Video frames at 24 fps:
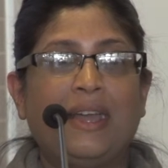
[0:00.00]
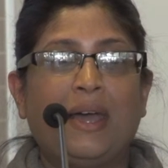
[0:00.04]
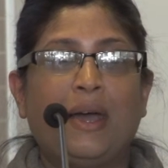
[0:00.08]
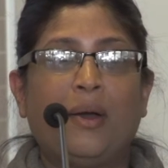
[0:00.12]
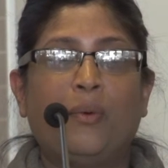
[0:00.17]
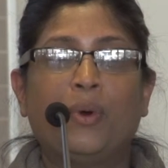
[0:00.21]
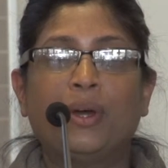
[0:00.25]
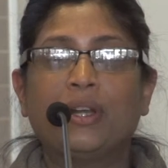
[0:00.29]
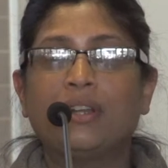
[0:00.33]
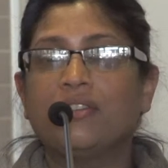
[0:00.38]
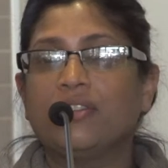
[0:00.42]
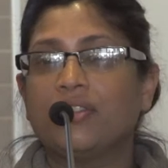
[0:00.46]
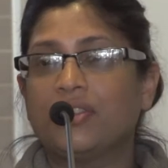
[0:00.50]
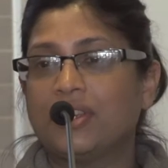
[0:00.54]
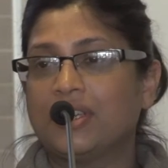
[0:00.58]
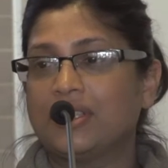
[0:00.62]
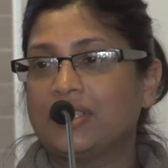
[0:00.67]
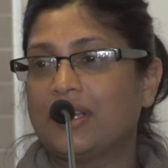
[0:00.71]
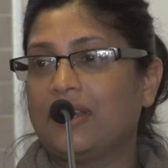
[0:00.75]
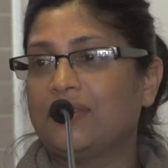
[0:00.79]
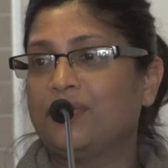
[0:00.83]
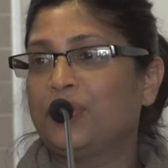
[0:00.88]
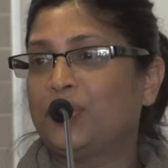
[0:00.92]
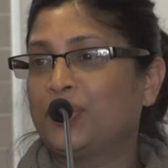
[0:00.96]
One of the
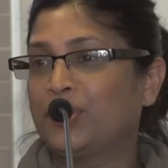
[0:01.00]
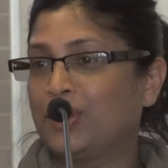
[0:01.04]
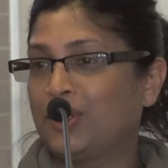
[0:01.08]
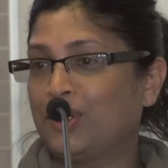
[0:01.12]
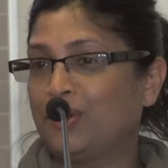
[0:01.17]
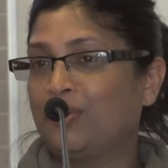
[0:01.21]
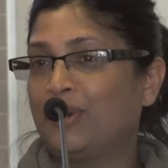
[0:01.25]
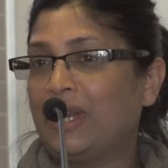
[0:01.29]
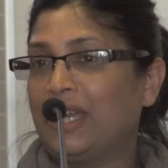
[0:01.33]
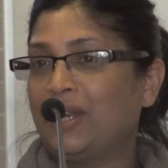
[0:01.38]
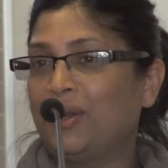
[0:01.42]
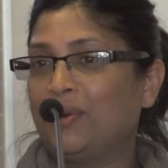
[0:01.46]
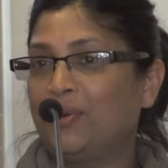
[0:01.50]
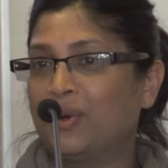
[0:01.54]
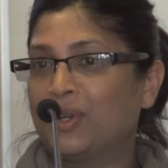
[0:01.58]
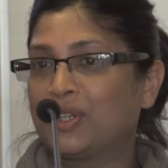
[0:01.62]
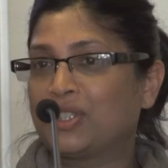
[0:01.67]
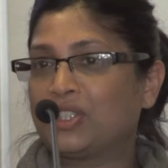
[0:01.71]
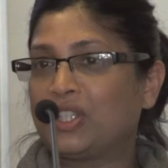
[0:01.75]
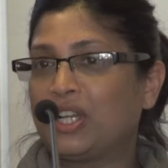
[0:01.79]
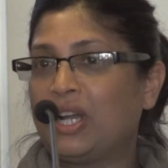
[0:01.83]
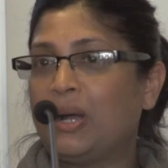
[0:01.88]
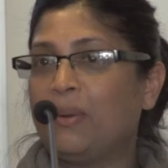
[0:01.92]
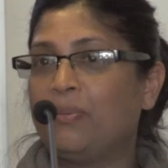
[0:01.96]
things I've learned in a writing
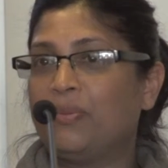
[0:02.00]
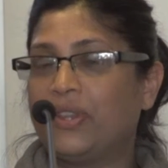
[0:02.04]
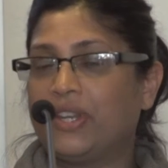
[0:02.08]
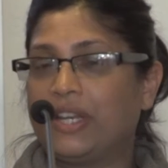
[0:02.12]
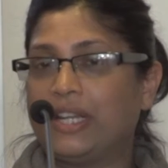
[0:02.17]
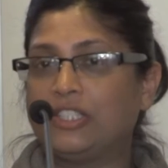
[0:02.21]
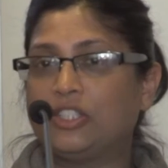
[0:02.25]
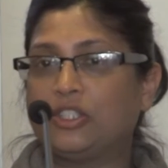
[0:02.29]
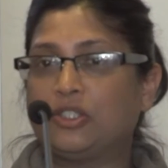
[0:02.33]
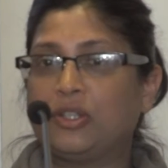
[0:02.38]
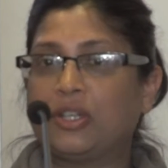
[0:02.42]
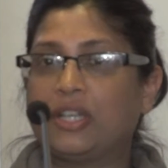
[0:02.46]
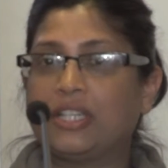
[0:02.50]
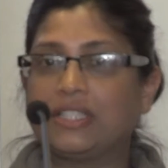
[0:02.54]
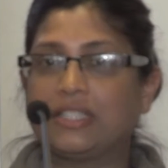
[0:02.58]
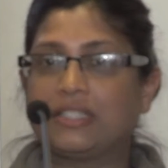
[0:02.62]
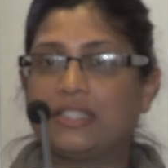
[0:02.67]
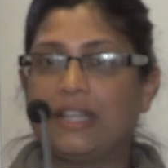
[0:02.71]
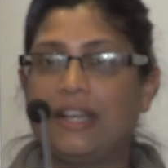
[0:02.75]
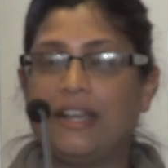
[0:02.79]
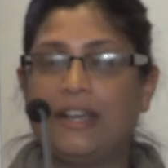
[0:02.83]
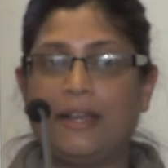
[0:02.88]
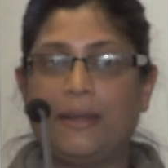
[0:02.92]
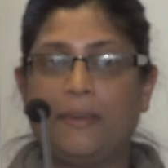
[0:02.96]
workshop that I took as
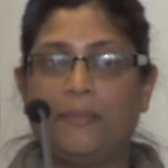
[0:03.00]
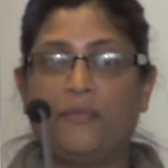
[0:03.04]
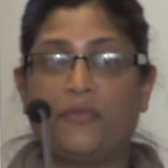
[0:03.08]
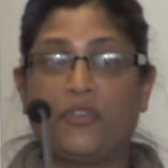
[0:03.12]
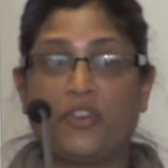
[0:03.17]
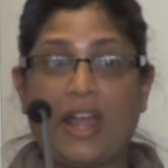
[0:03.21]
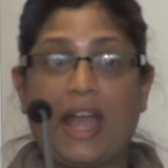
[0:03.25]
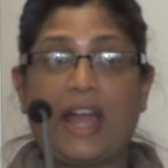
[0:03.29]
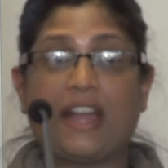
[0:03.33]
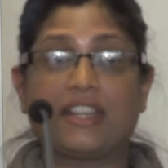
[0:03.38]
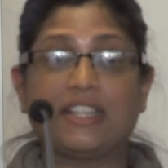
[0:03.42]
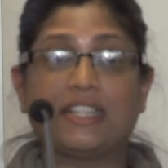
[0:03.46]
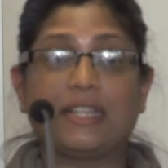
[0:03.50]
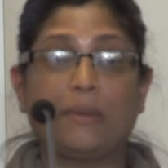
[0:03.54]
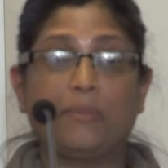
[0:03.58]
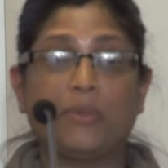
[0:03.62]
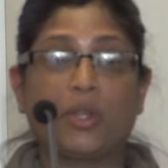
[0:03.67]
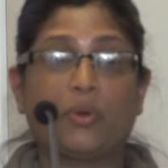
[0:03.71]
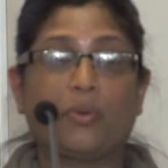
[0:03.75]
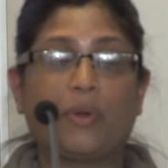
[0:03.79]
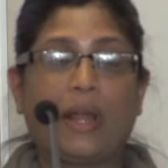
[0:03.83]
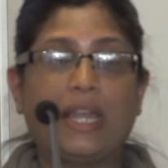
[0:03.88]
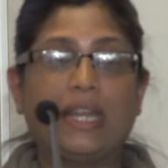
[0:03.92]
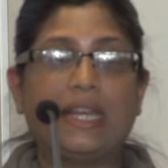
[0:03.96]
for
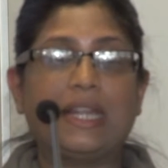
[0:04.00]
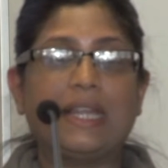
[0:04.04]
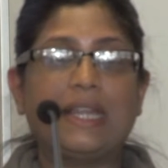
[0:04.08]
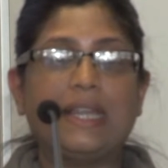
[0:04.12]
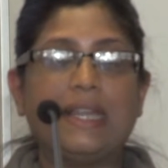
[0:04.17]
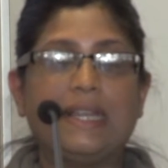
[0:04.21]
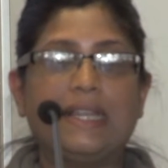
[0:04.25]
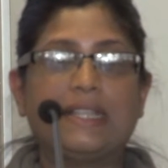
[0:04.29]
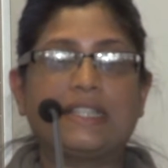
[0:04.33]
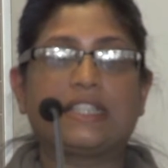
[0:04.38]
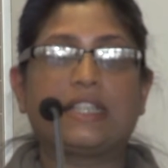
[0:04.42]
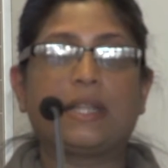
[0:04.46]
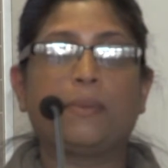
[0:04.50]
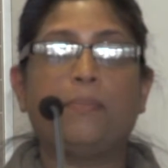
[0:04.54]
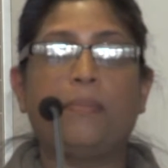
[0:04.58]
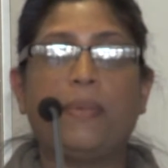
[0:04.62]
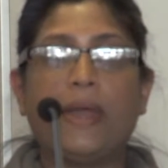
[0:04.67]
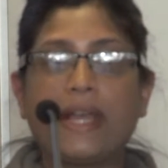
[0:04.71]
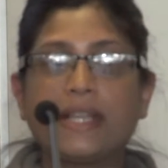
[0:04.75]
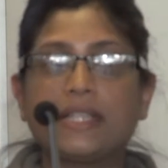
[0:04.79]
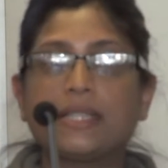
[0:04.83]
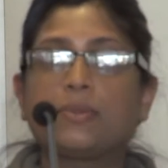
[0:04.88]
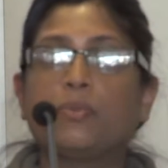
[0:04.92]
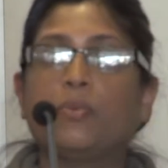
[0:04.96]
academic writing is the
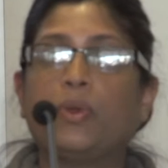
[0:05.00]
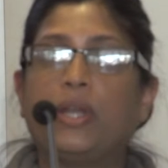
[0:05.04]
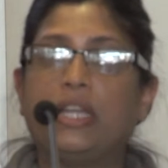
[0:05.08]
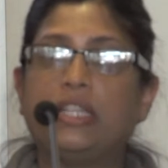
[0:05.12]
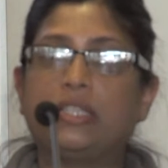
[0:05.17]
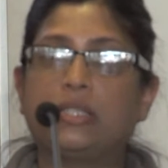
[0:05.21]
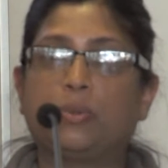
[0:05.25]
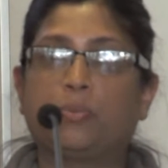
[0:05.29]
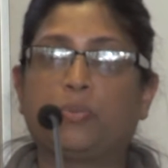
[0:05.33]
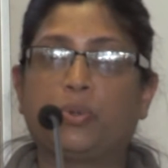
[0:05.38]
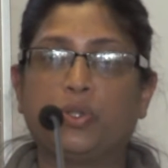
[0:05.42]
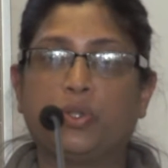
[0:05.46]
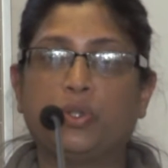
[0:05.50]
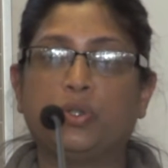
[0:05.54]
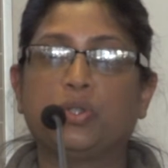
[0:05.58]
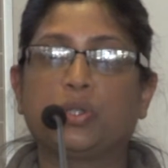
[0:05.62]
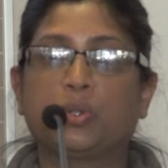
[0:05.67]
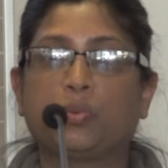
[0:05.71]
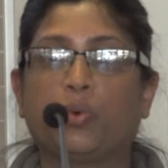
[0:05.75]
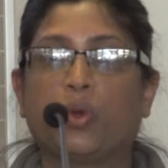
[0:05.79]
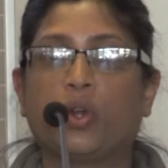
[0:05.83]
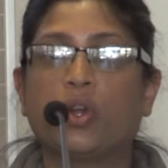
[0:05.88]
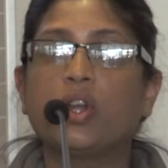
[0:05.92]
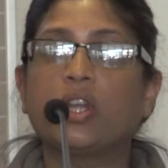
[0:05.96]
best way to
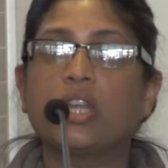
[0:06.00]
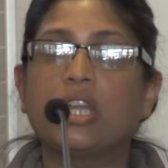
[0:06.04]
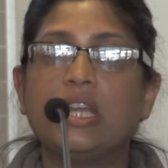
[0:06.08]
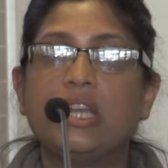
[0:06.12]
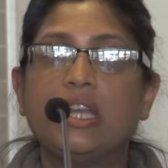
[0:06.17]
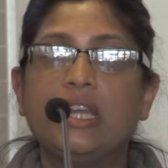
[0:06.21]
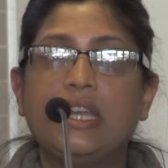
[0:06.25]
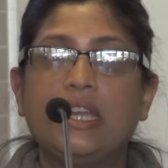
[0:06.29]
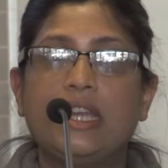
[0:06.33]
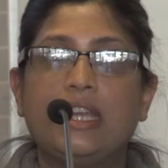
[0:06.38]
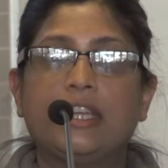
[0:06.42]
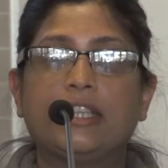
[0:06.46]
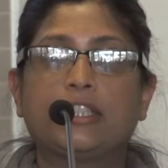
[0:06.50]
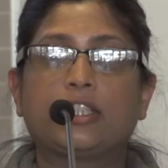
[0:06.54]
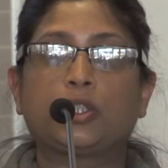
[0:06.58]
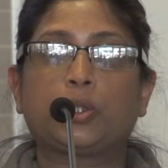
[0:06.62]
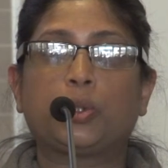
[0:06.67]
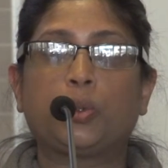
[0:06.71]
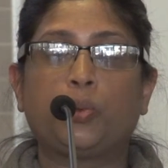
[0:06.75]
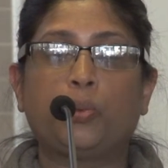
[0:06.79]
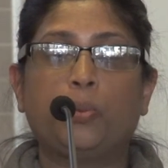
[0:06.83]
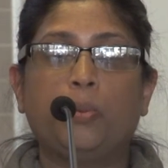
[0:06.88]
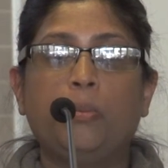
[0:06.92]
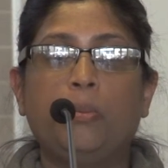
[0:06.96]
produce work is
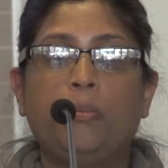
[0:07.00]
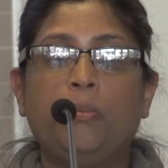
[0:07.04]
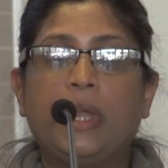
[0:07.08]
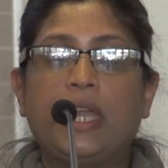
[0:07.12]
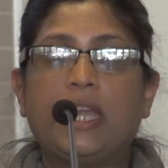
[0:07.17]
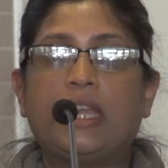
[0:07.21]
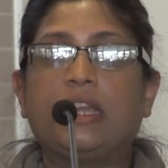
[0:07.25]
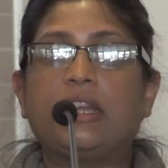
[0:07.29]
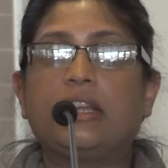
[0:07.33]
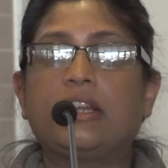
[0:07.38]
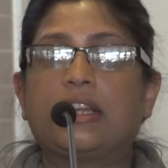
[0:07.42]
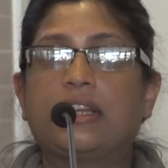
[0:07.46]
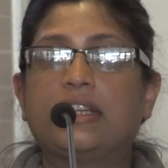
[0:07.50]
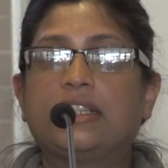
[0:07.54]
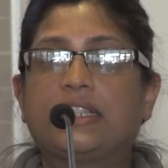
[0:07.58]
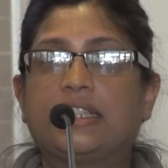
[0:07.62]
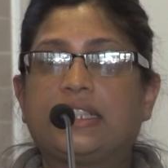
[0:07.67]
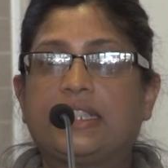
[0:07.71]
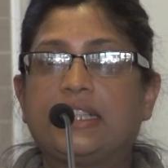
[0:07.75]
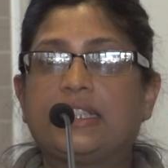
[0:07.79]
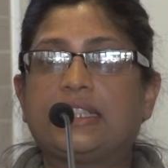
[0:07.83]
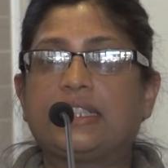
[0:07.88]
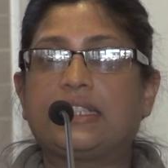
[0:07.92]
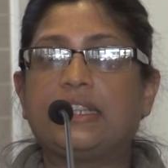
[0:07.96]
to make it a
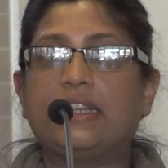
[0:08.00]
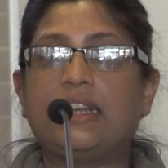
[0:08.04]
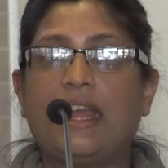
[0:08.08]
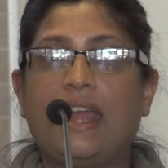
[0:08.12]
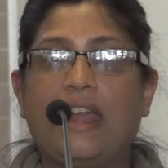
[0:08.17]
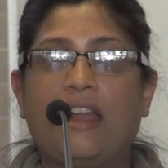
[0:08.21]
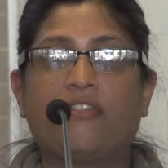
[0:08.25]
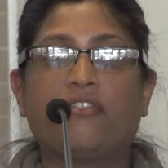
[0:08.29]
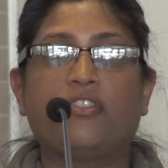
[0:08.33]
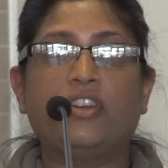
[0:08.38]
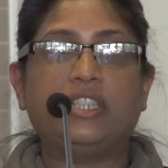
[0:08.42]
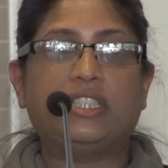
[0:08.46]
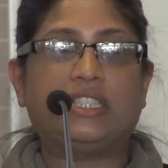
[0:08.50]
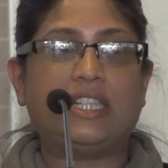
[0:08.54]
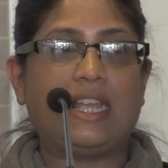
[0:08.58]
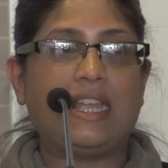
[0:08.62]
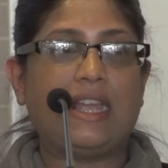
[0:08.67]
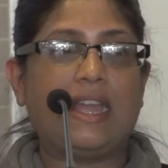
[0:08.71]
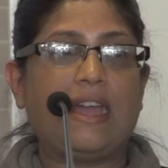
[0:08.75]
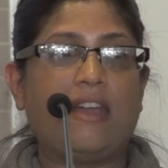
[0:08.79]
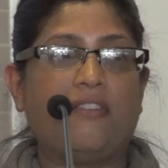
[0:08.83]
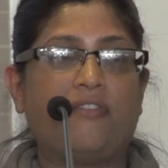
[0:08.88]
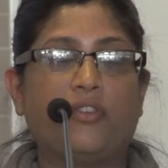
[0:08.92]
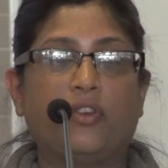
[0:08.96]
consistent
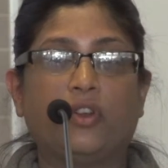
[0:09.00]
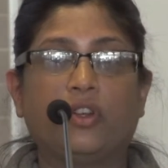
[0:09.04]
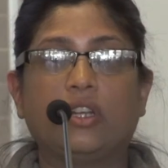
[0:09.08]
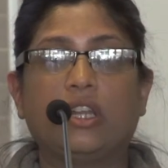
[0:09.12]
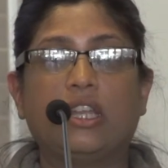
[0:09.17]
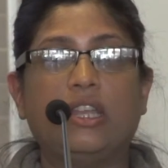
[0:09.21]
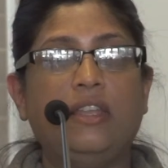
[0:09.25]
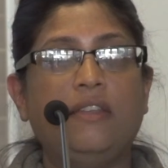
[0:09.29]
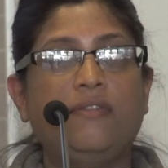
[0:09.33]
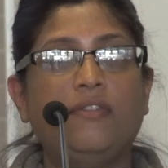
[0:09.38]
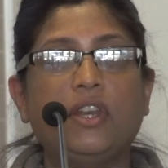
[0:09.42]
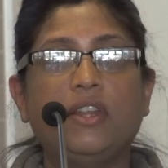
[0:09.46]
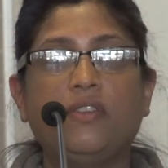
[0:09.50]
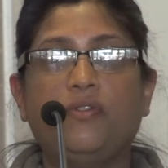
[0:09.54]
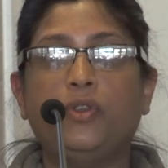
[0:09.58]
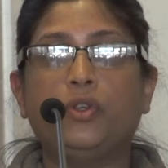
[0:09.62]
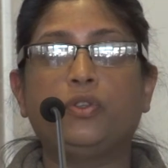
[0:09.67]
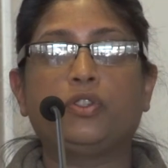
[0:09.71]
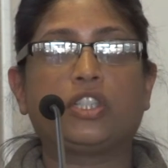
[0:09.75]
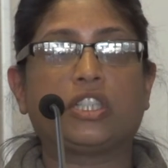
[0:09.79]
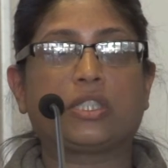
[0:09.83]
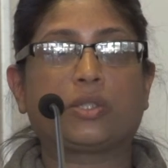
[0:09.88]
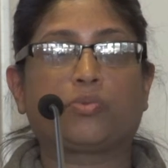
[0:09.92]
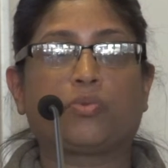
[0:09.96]
everyday effort. Even if
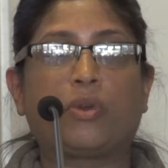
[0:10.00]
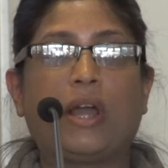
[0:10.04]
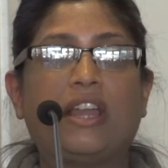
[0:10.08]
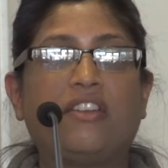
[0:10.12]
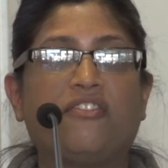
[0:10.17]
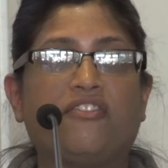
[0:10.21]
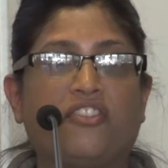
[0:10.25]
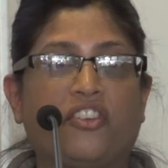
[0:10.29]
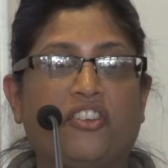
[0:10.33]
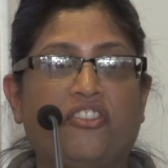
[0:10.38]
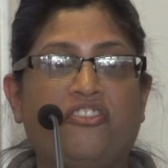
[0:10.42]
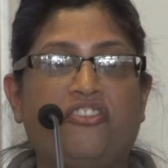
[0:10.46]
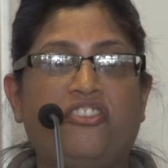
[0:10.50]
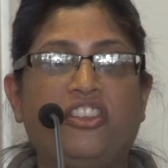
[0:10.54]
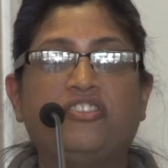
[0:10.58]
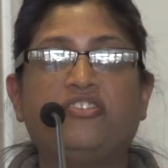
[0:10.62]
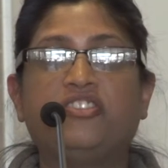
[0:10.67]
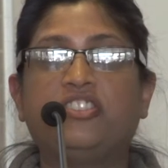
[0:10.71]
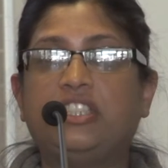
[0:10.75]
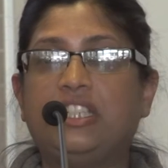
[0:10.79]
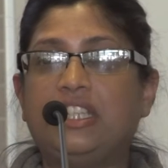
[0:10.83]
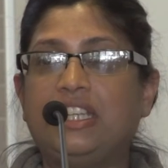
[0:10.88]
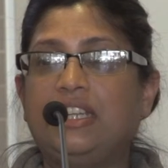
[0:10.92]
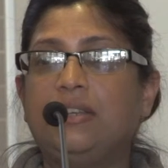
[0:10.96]
you just write for
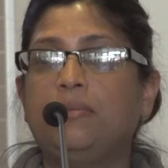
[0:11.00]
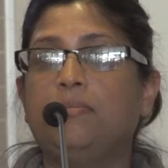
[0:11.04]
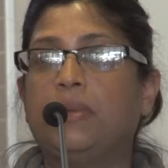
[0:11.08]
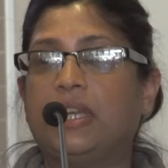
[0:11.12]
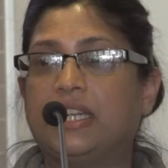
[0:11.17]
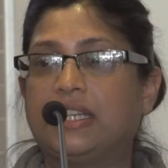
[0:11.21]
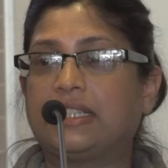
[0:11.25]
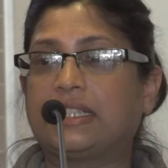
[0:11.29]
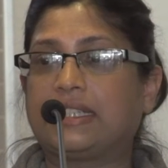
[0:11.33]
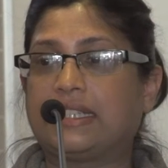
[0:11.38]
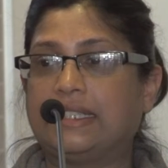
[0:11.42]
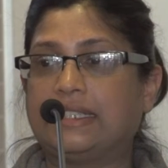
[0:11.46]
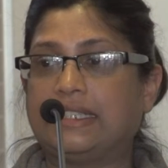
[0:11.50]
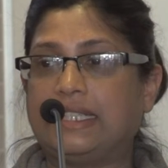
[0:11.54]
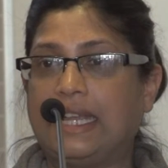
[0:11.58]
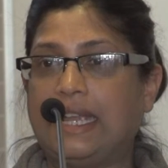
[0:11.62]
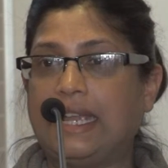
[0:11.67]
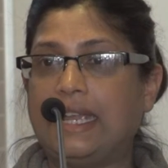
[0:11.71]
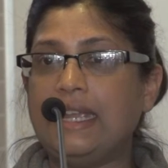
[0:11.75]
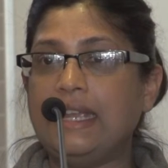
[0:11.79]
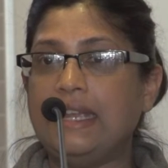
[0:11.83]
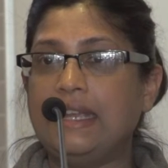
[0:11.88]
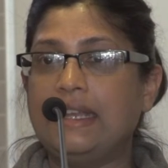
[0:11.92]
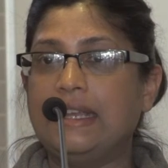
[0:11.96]
15 minutes a
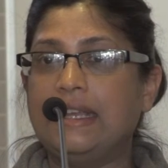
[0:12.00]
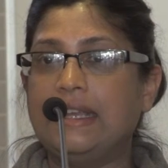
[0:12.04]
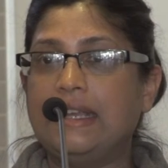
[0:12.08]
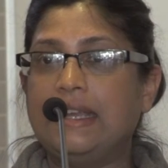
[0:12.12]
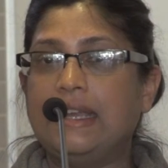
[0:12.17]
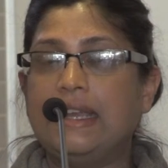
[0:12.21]
day,